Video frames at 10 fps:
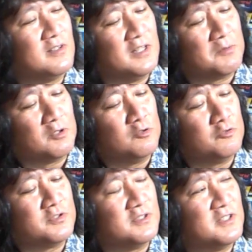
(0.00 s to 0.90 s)
And I'm going to
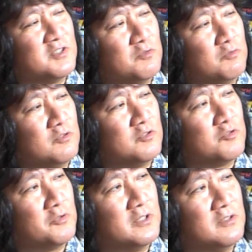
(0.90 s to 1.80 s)
loosen this
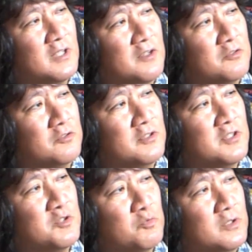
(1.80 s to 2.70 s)
string down to
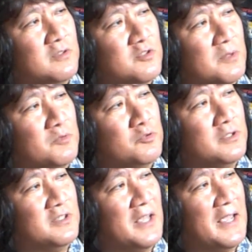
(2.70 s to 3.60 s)
this one. So I'm
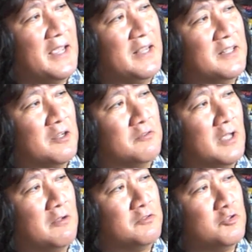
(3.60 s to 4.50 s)
tuning the A now
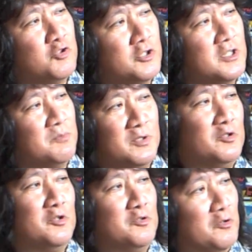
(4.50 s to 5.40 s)
down to G, but
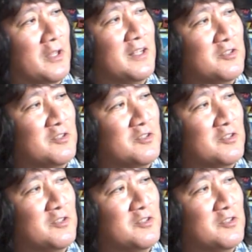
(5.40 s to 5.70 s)
you don't know that.